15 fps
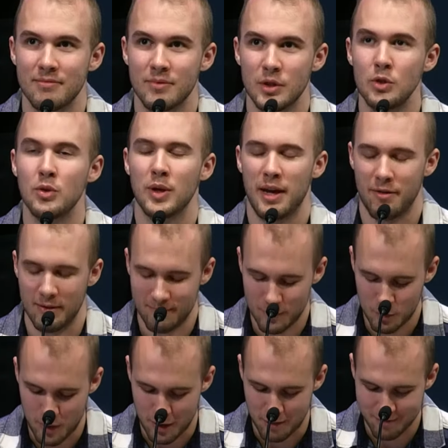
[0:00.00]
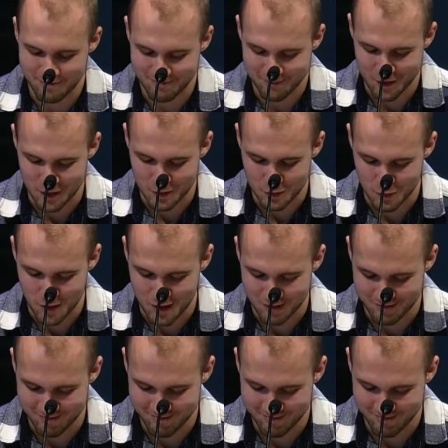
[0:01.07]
You don't have it. Okay. That's all right.